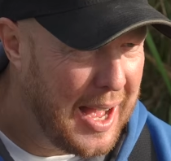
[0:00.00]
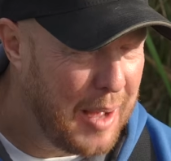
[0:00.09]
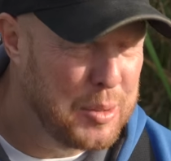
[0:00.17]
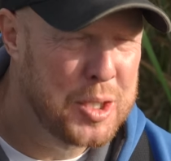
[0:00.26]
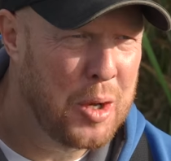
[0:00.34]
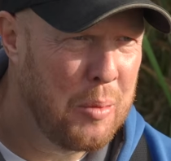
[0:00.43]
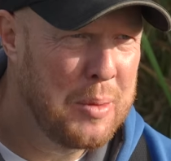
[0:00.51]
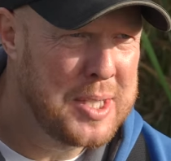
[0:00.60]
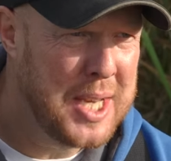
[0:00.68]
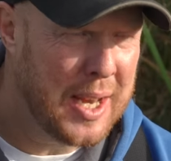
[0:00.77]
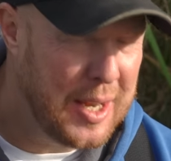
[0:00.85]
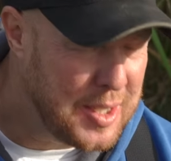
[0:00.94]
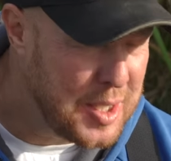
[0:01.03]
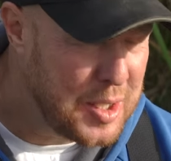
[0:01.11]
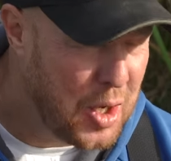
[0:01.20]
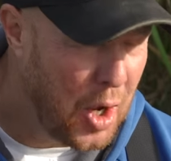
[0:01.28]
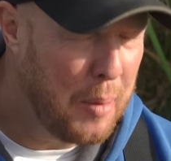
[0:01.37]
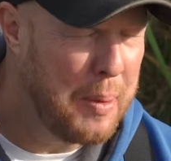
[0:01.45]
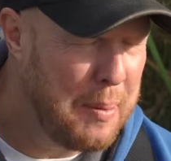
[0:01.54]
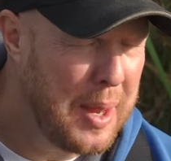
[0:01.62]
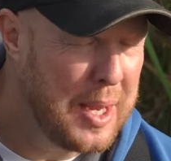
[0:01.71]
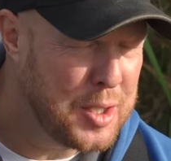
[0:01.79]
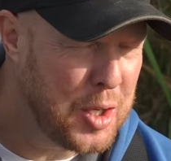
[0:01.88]
I'm so meticulous.
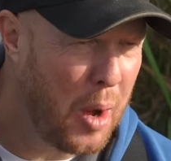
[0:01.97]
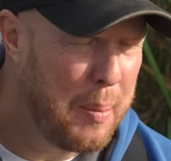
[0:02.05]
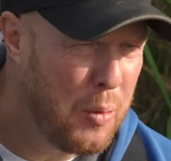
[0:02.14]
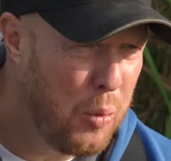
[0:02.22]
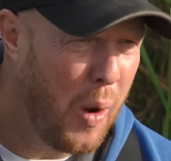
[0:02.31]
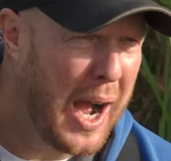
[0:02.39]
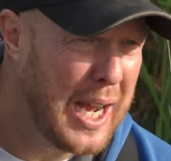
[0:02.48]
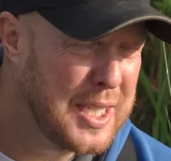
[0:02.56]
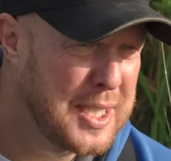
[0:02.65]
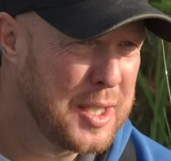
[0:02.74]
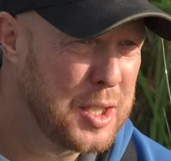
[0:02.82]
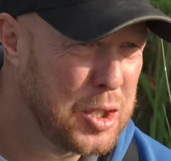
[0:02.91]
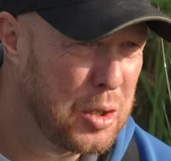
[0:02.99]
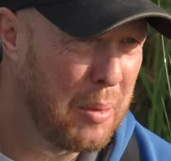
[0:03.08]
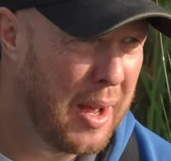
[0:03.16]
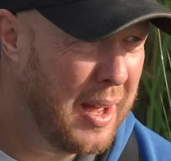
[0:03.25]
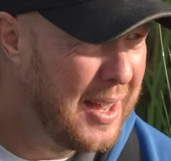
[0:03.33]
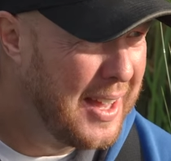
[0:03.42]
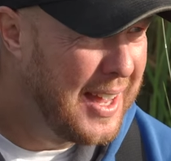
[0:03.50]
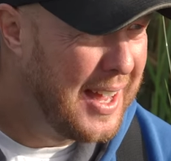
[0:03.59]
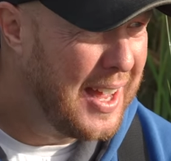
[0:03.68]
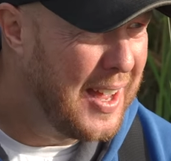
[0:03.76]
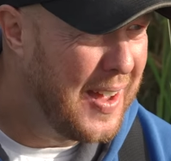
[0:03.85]
It's got to be whites in the summer
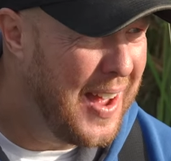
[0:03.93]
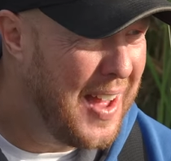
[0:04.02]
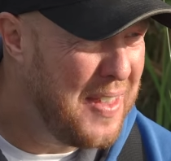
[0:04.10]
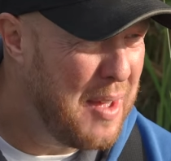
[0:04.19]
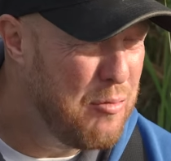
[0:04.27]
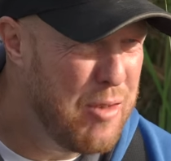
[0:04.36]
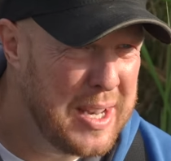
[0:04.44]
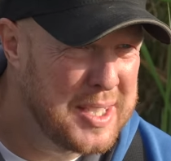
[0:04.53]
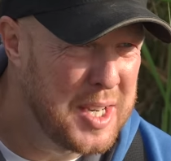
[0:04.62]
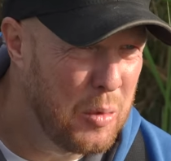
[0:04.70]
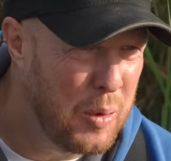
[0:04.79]
and then reds in the